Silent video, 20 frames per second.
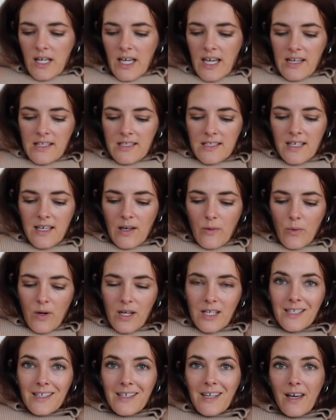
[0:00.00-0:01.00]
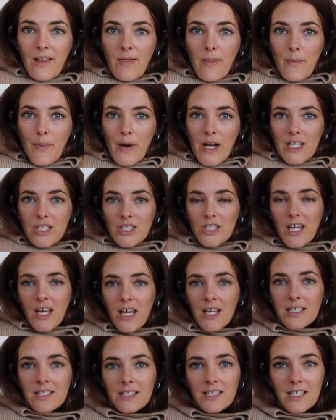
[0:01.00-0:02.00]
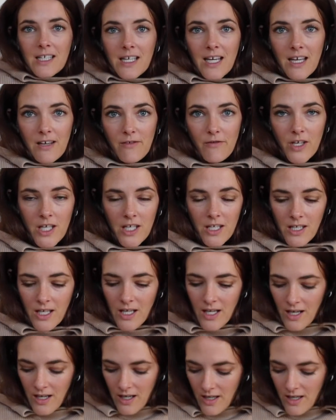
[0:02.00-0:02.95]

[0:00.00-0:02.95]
I had to get one in the beige and in the navy.